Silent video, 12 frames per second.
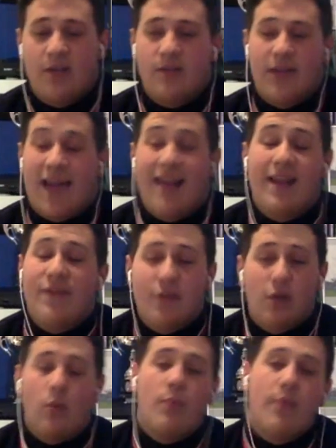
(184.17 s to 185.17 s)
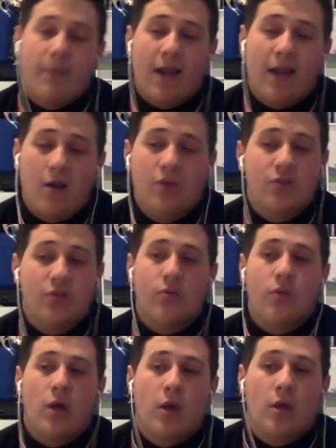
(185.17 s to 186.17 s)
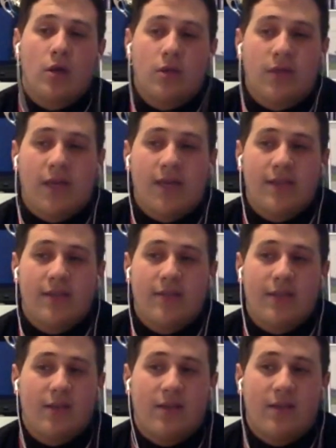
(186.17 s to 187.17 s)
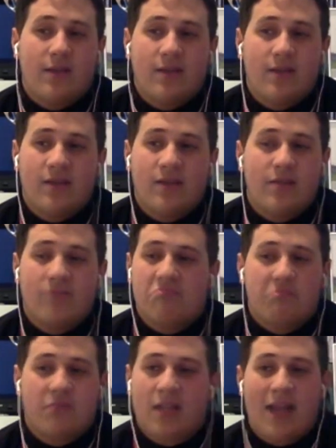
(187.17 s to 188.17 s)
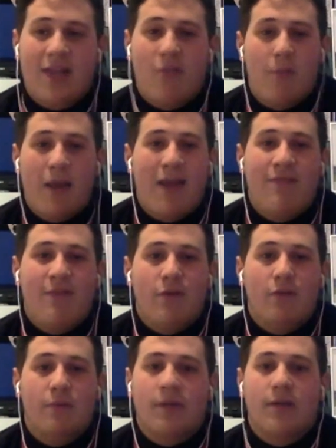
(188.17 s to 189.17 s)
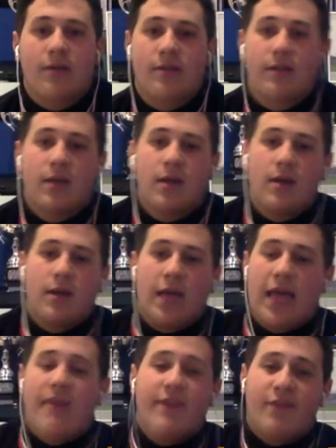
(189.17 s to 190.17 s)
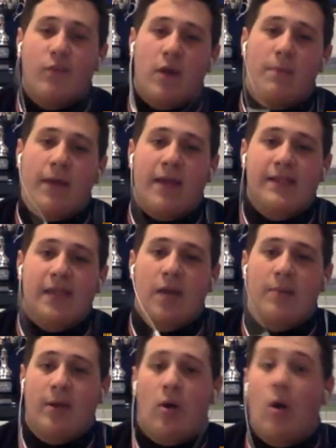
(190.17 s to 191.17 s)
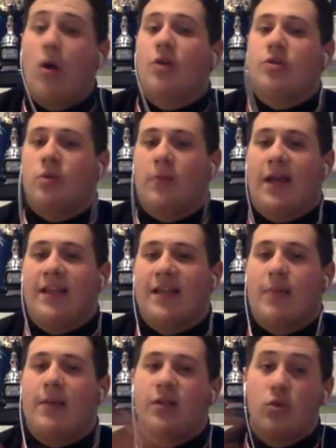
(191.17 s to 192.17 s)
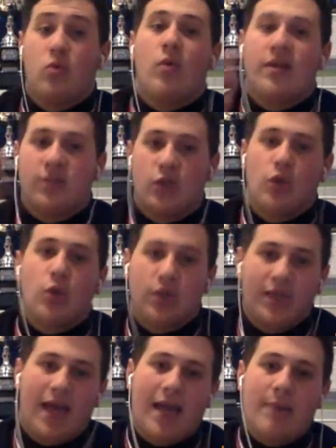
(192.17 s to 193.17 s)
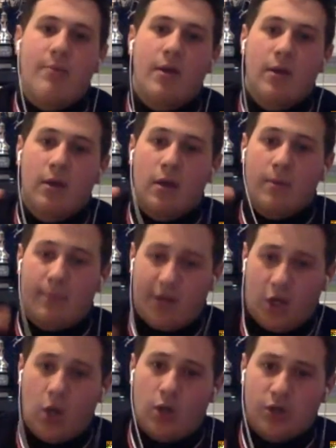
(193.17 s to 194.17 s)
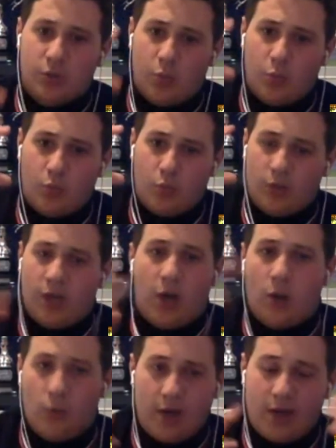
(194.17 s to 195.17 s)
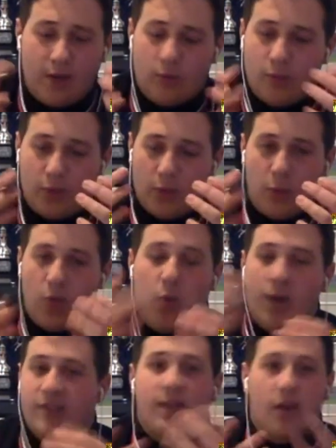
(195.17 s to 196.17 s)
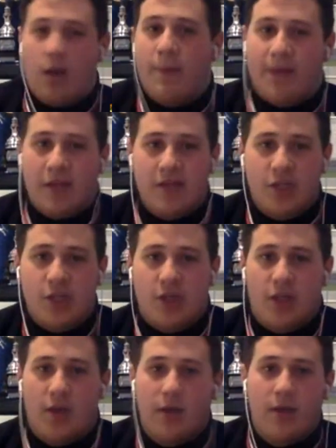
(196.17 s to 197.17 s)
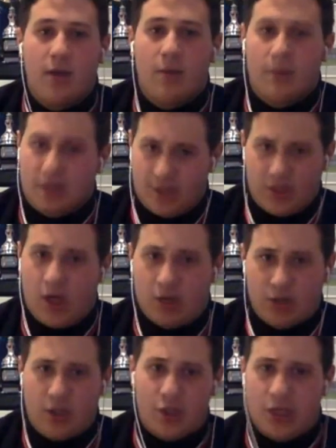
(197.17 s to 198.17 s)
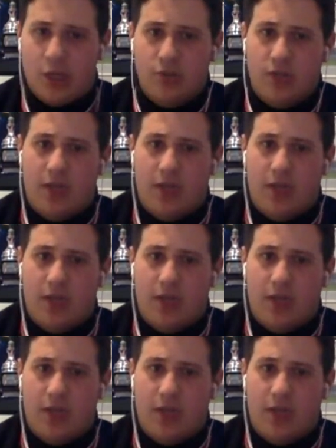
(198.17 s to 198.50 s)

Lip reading: And when we play Arsenal, there's just the level playing field, because even if we're playing terribly or Arsenal playing terribly, it's always a good game, because we always turn up against each other, because it's Arsenal and Chelsea,